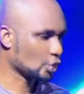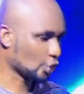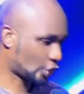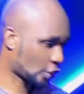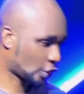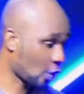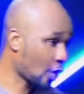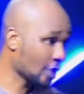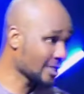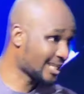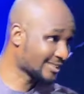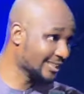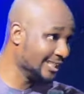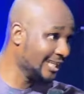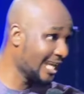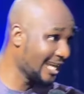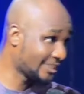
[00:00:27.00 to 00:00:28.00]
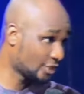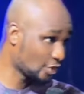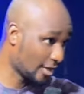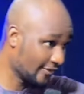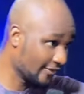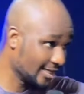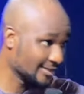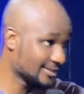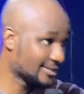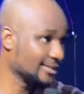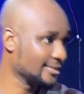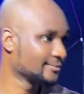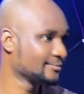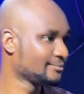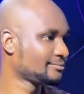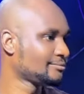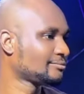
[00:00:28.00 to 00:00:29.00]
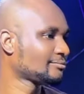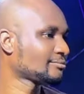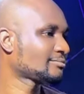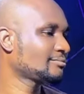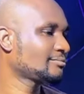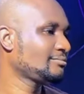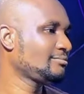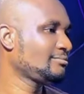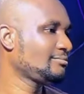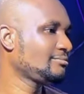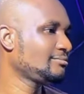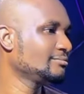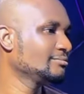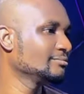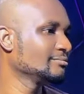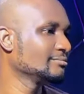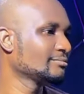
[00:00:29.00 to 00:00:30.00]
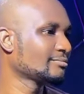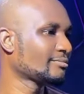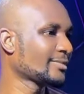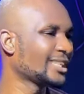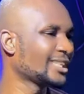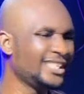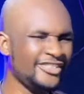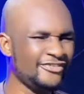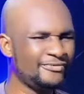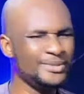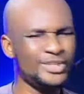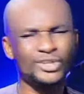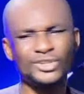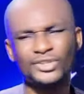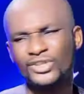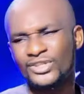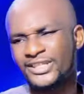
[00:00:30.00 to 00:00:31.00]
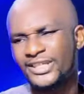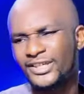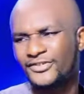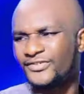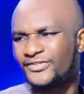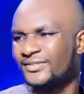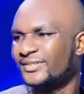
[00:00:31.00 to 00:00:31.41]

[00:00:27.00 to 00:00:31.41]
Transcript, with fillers: to show others the light you have now seen. Live beyond yourself.